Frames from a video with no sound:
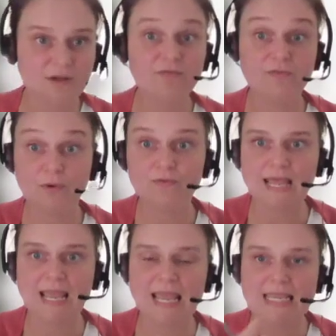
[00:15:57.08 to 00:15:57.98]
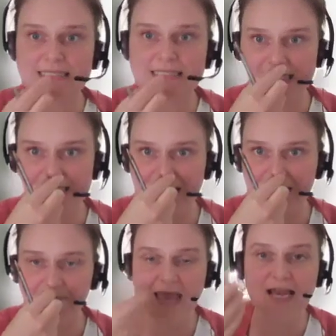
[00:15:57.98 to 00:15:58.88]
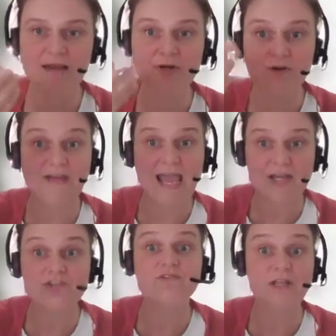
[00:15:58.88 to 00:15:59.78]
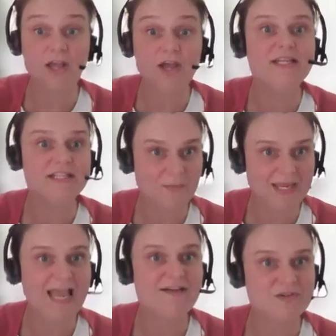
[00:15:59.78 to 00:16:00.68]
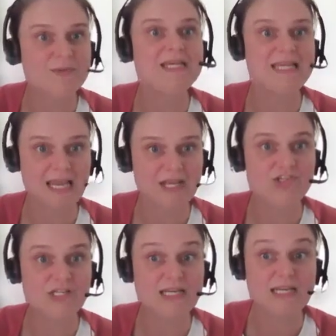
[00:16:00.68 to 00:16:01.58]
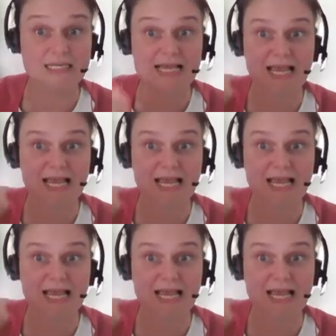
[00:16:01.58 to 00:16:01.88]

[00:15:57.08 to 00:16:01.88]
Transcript: field, there is this element of extra learning that we have to engage in, and this